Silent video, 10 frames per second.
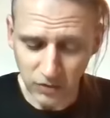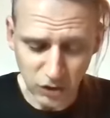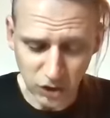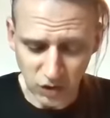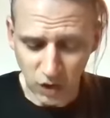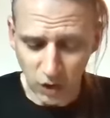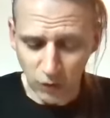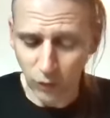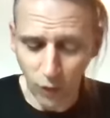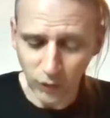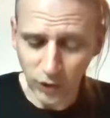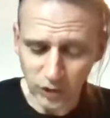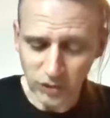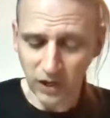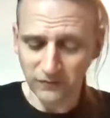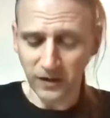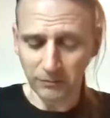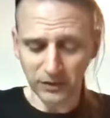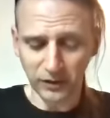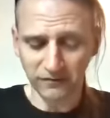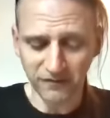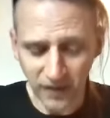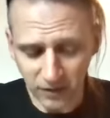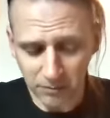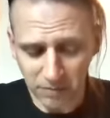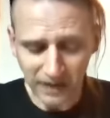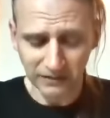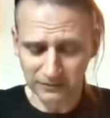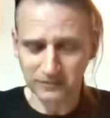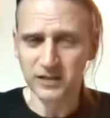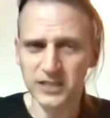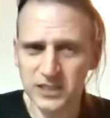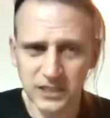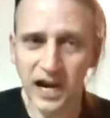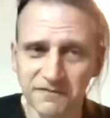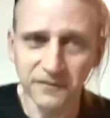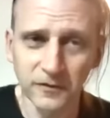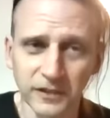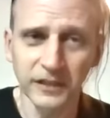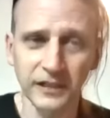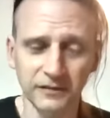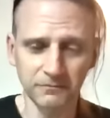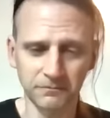can just roll yourself up in your feather bed and stifle in it.